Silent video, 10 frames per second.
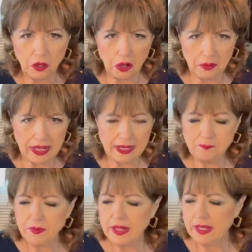All right.
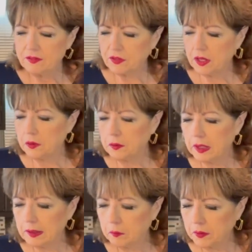So,
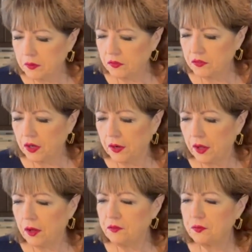we're going to start
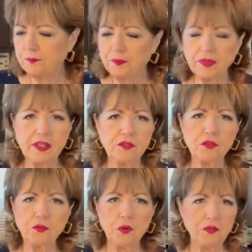off. This
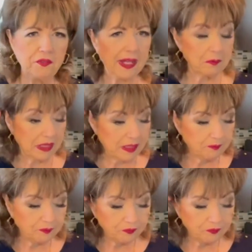is for a family,